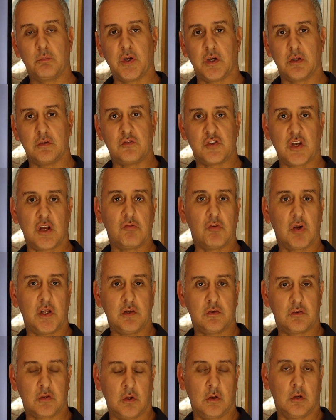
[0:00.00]
But
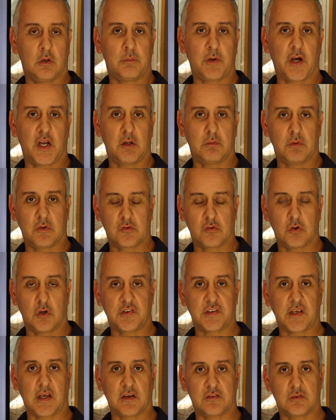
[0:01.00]
generally, do not bother with
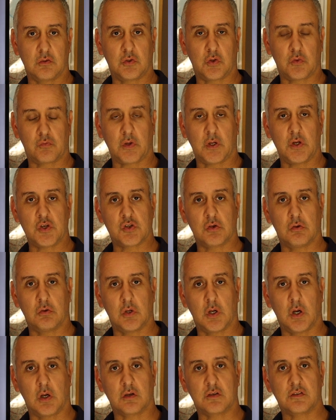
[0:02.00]
cross-axle differential
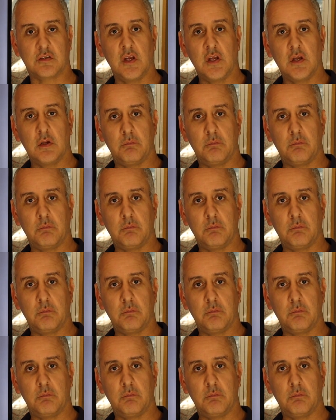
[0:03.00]
locks